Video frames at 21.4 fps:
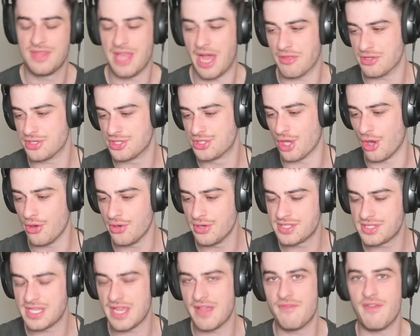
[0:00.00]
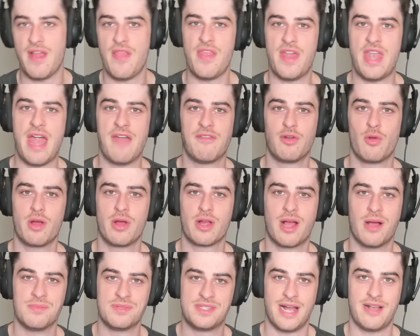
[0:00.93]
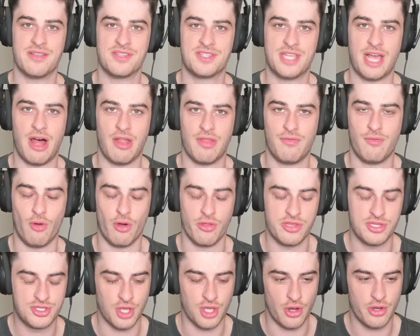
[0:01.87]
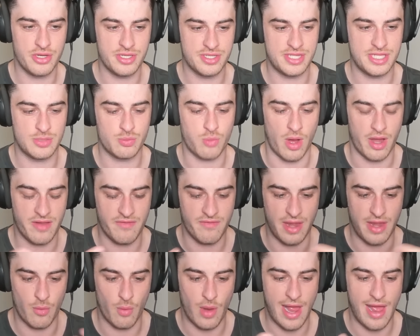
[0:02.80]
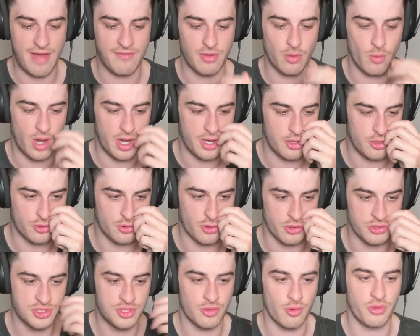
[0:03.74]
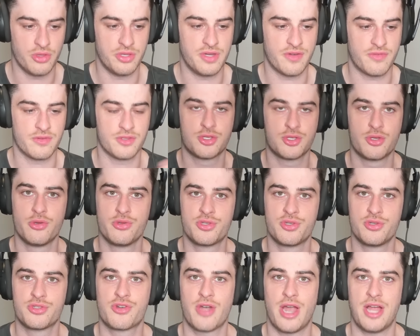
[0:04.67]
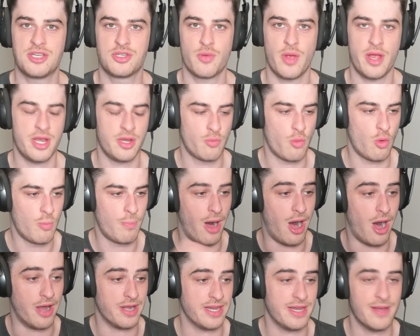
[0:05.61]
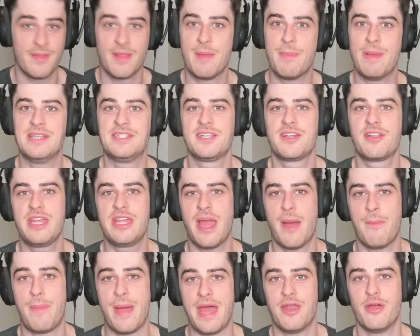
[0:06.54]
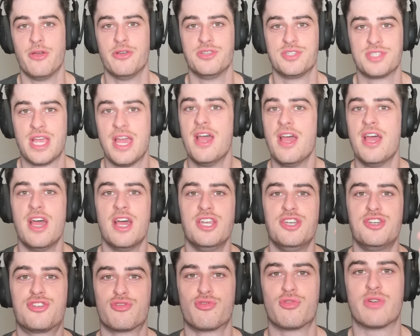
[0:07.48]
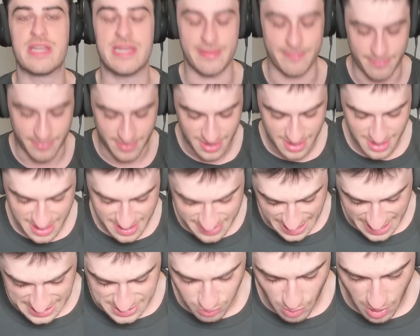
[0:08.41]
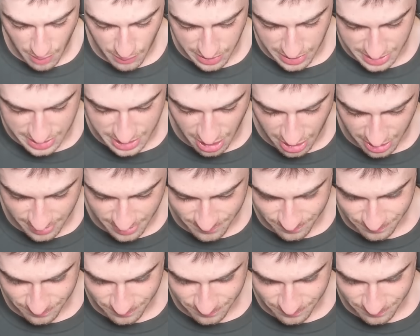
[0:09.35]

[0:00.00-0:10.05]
The Zone is the event that everyone comes down south for. The Zone is this one event where everyone who goes to all the different schools, who's graduated, will party. Basically, a pedo's dream. That's where we'd go.